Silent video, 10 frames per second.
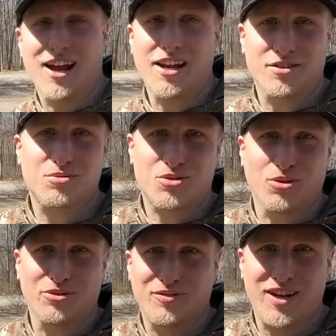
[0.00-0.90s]
I just
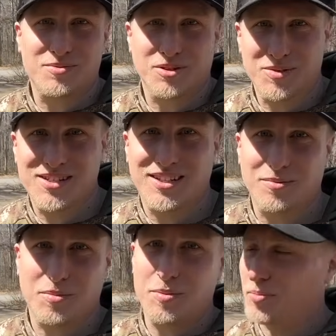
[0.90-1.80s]
scrolling through Facebook and
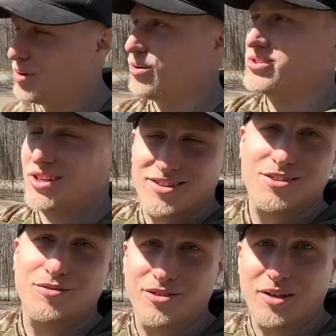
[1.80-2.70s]
seeing people post on the
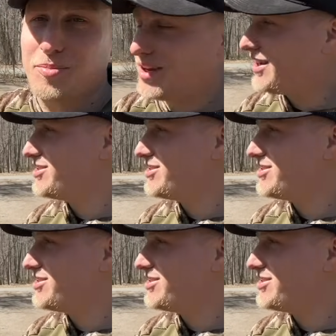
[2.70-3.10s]
Silver Lake page.